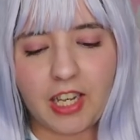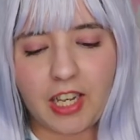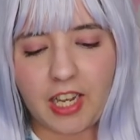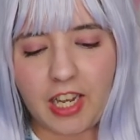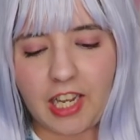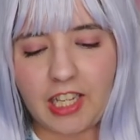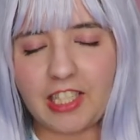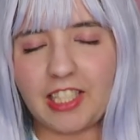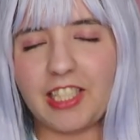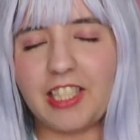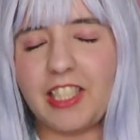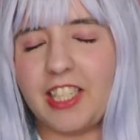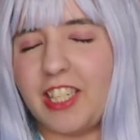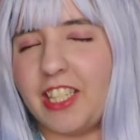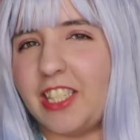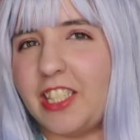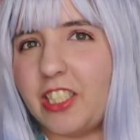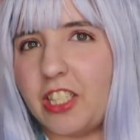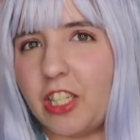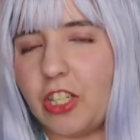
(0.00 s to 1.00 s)
it's
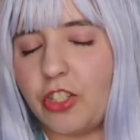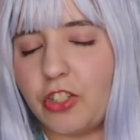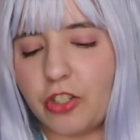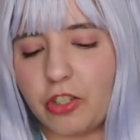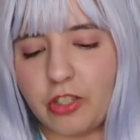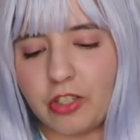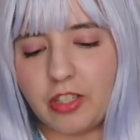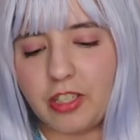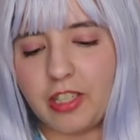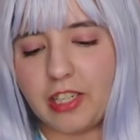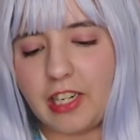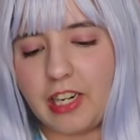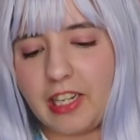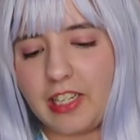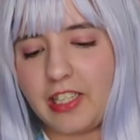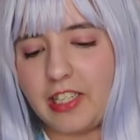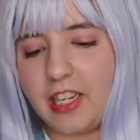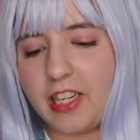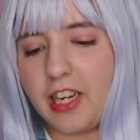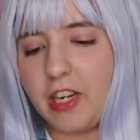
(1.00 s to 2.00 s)
this t-shirt.
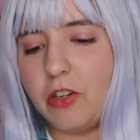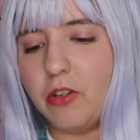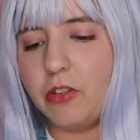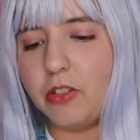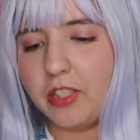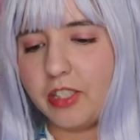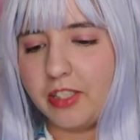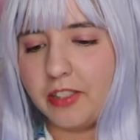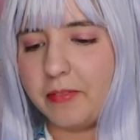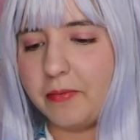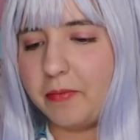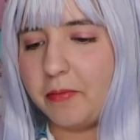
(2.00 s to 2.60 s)
Let's take a look.